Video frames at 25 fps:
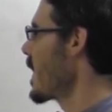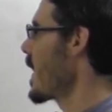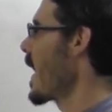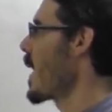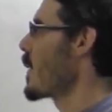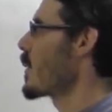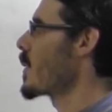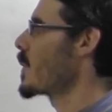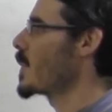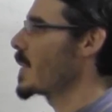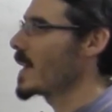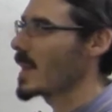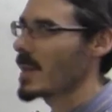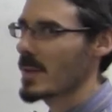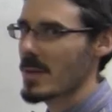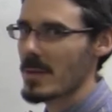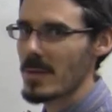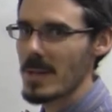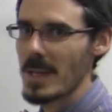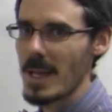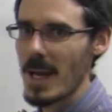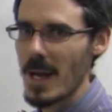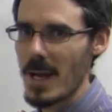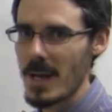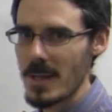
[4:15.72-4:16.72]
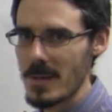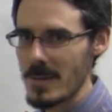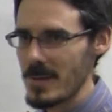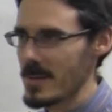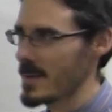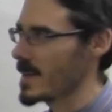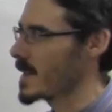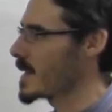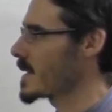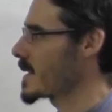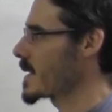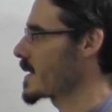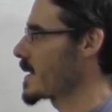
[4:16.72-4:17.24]
That would be 3
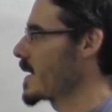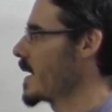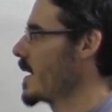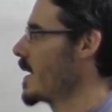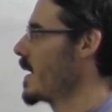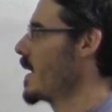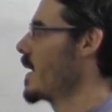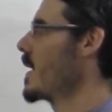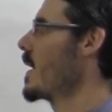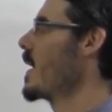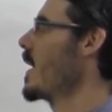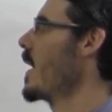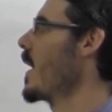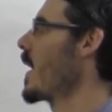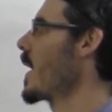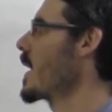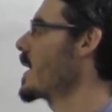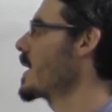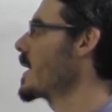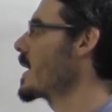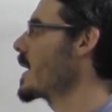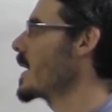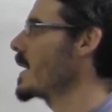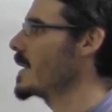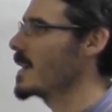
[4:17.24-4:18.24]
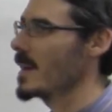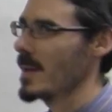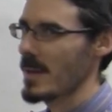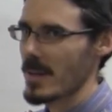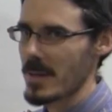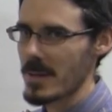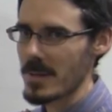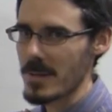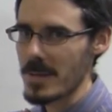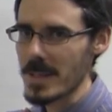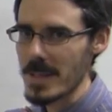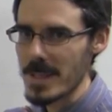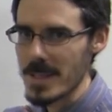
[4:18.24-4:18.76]
hundredths. I
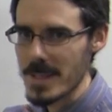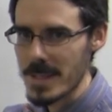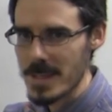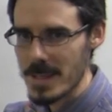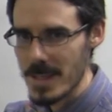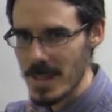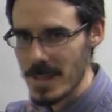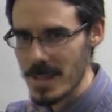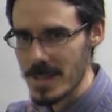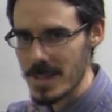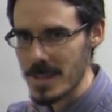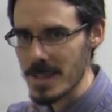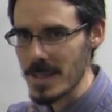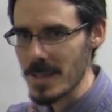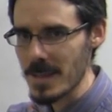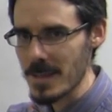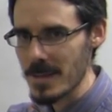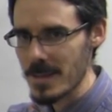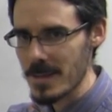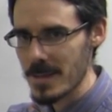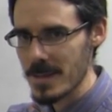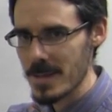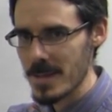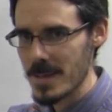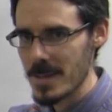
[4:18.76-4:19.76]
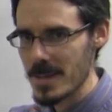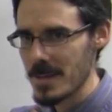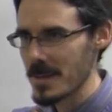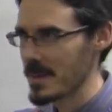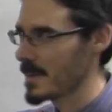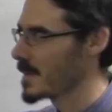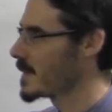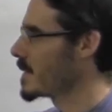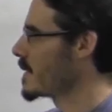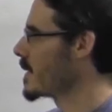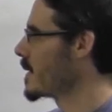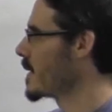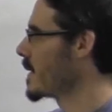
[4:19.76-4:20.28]
need 3 sixtieths.
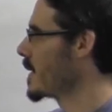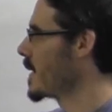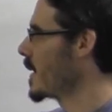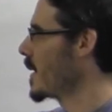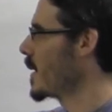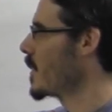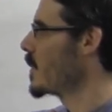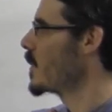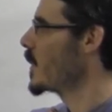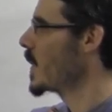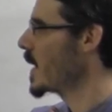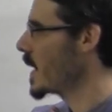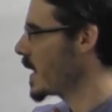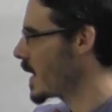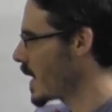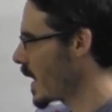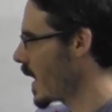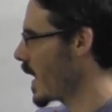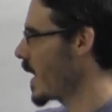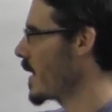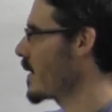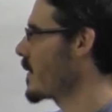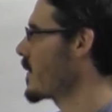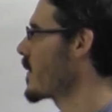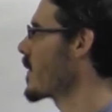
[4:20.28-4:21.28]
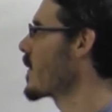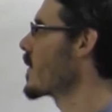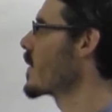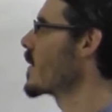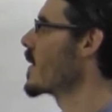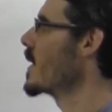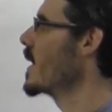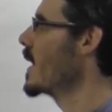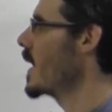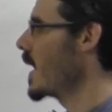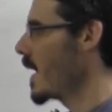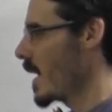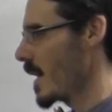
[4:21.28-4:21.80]
Be
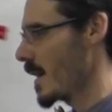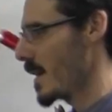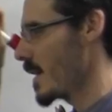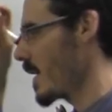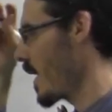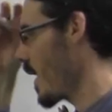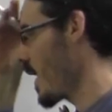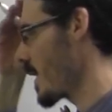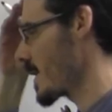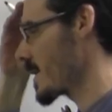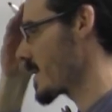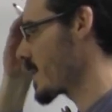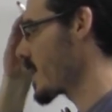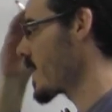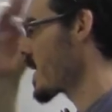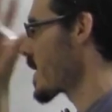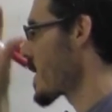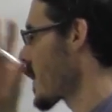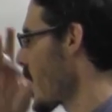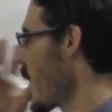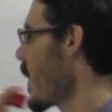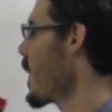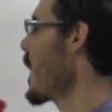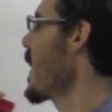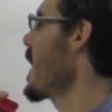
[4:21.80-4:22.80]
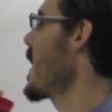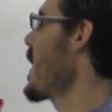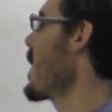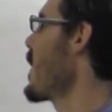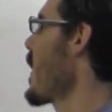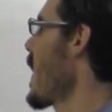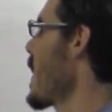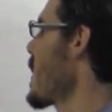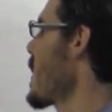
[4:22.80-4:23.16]
careful. I see so many of